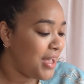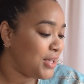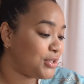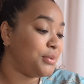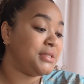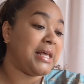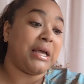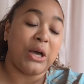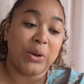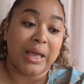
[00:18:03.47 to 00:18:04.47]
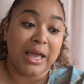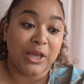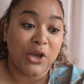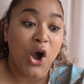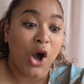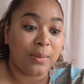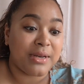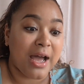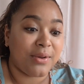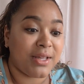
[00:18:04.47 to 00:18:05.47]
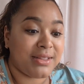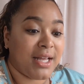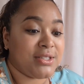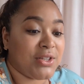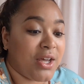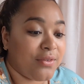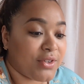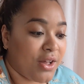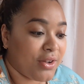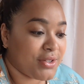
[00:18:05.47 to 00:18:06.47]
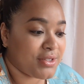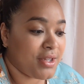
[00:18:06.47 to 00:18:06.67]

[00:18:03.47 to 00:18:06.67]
So it's like, okay, calm down. Like, that's a lot of dollars.